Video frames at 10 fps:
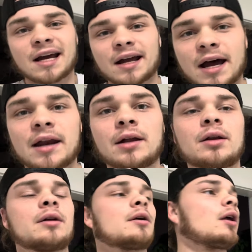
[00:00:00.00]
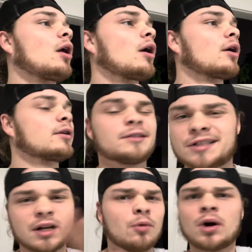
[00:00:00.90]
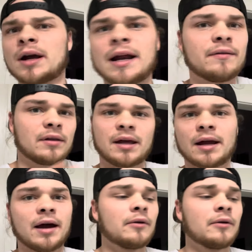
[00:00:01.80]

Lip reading: I got it. Still working everything out.